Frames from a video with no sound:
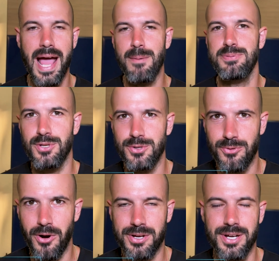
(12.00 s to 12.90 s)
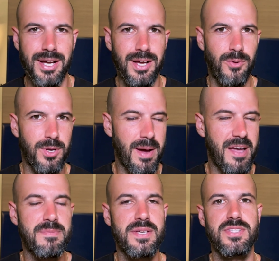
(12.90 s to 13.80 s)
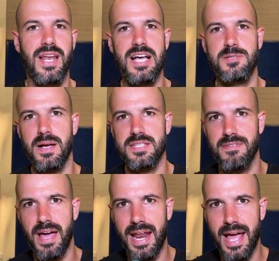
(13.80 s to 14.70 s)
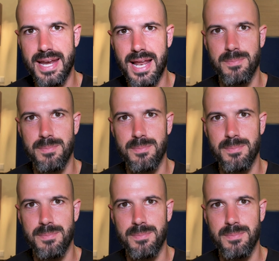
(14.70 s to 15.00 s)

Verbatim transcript: under an absolute rock, well, you may have missed that LastPass have had a